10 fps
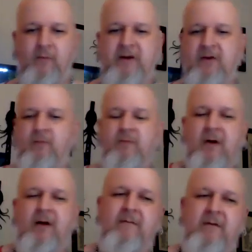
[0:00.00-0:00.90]
When you
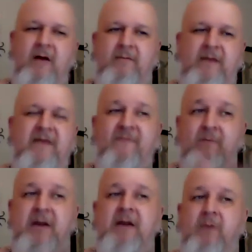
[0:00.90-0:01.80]
like for
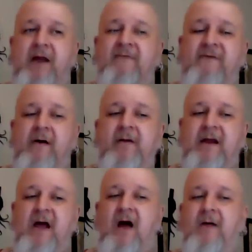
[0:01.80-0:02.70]
me, when I follow the
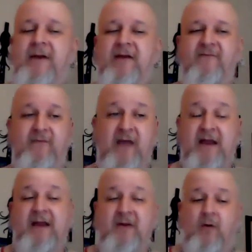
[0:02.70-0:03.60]
comics that
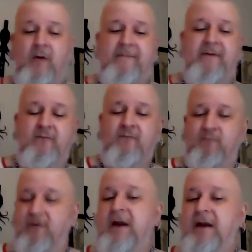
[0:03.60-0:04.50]
I know I've been
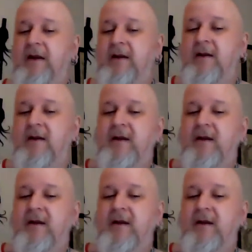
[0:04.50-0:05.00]
reading,